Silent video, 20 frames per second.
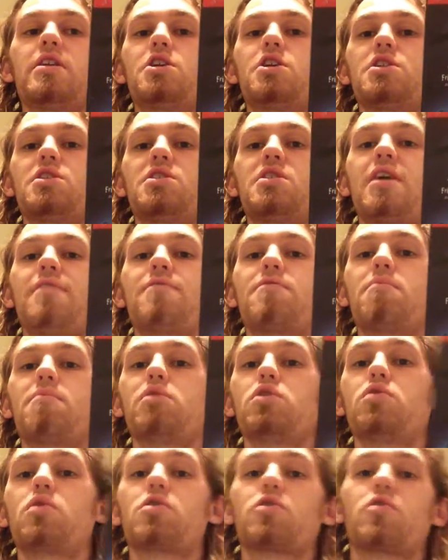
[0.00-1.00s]
edition set from
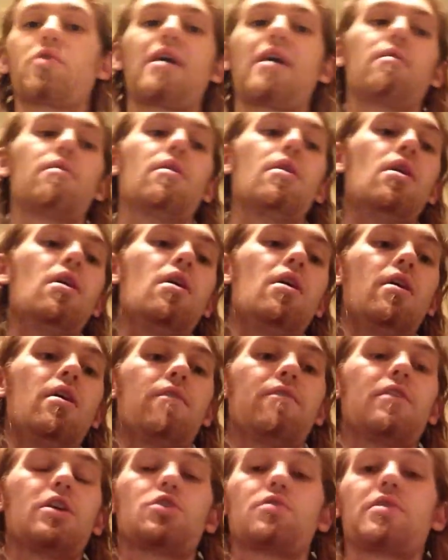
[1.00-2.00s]
Blue Underground,
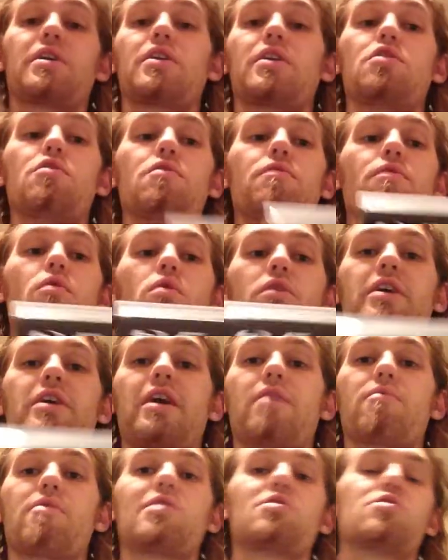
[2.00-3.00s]
featuring a new
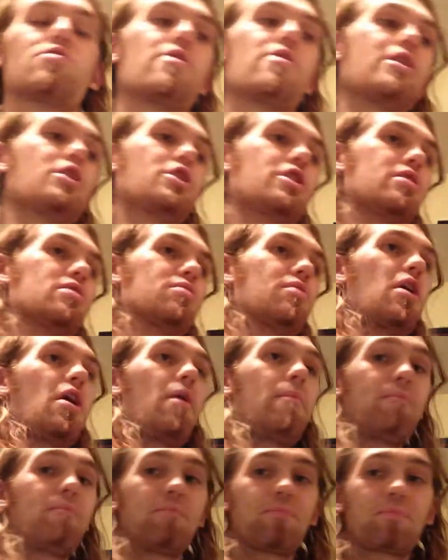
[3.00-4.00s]
4K restoration as
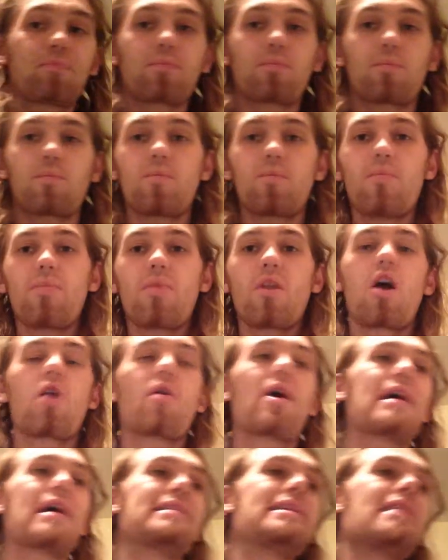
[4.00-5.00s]
well.
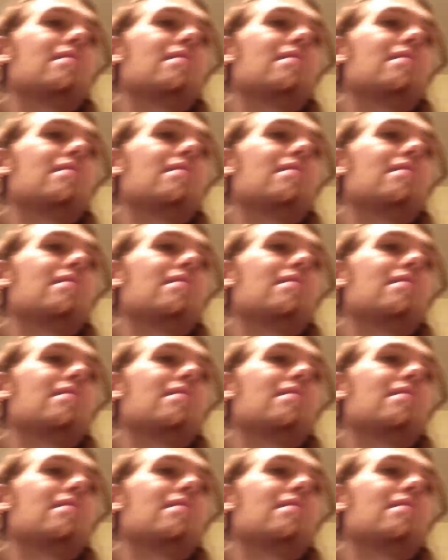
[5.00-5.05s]
All right,